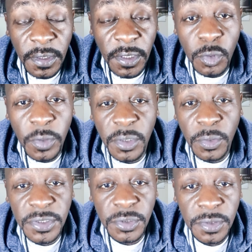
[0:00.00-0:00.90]
Ignore the
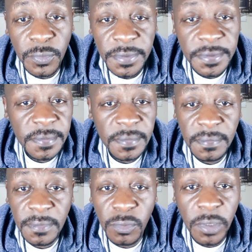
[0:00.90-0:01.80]
noise, chosen ones.
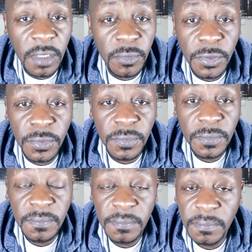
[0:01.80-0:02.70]
Look around you.
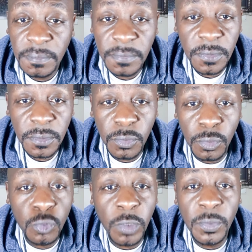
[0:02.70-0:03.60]
Do
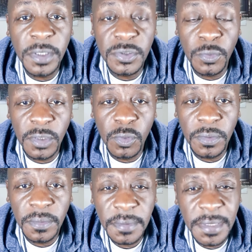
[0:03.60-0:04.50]
not worry what is going
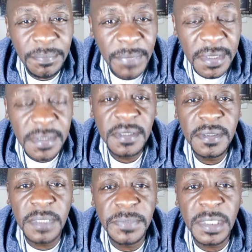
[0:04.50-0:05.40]
on. They may
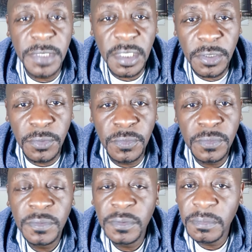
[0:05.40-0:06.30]
sometimes delay you,
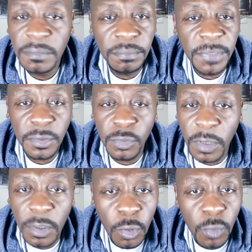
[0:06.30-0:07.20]
but you
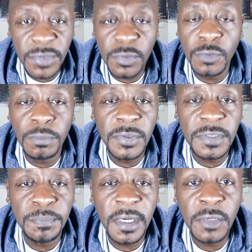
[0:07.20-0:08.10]
are always going to
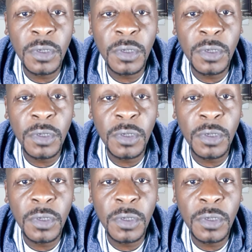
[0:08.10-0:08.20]
bounce back.